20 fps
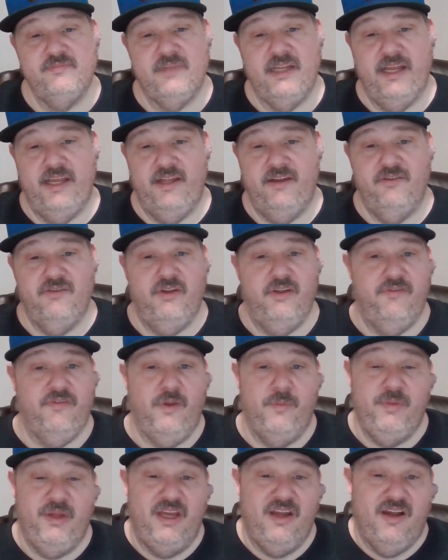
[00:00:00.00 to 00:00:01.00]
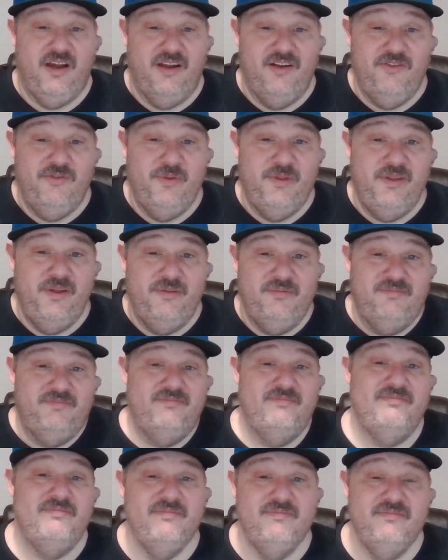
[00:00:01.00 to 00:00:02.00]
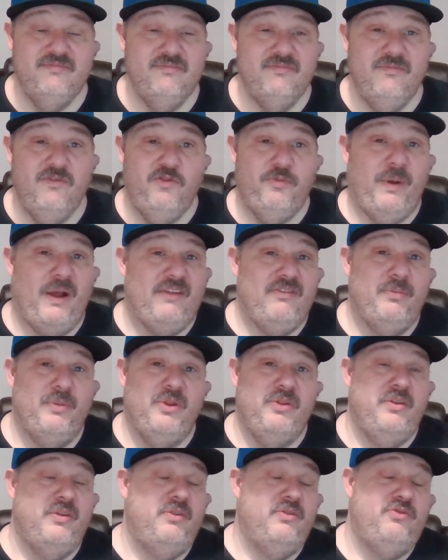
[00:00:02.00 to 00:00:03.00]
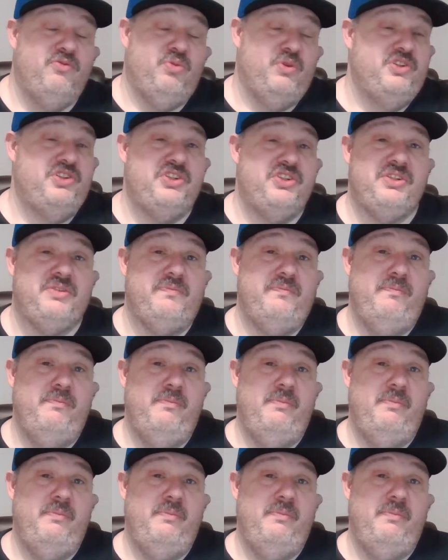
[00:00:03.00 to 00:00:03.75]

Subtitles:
And if I'm being honest with you, it's possible that those were just